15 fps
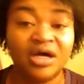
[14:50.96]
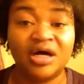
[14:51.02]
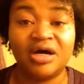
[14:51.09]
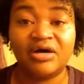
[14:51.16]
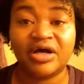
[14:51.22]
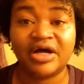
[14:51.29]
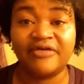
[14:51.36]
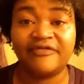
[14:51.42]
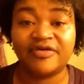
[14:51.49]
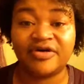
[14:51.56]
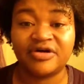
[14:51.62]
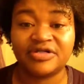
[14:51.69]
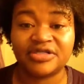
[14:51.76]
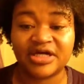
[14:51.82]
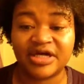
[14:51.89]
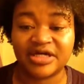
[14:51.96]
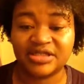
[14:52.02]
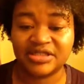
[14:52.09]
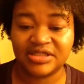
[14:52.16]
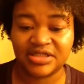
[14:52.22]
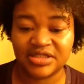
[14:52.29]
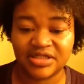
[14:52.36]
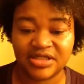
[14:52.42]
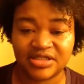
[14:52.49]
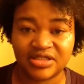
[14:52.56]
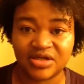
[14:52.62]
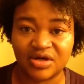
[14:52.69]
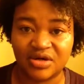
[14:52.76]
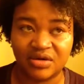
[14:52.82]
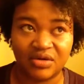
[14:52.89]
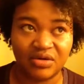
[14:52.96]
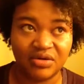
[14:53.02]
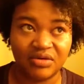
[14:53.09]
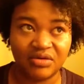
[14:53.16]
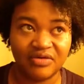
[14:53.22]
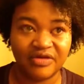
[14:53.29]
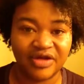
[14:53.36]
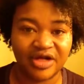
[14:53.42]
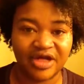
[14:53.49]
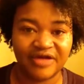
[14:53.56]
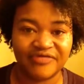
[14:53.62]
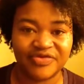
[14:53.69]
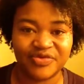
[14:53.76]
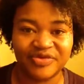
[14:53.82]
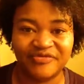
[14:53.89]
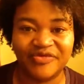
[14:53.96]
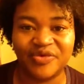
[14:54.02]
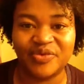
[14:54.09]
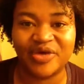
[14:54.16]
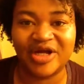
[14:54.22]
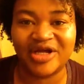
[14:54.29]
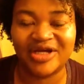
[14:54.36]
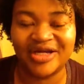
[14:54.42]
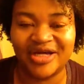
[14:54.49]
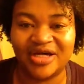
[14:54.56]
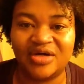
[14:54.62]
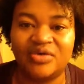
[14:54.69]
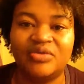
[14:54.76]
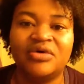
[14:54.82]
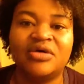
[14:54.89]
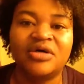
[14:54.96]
Okay, far as I can see, that's all that I have to review right now.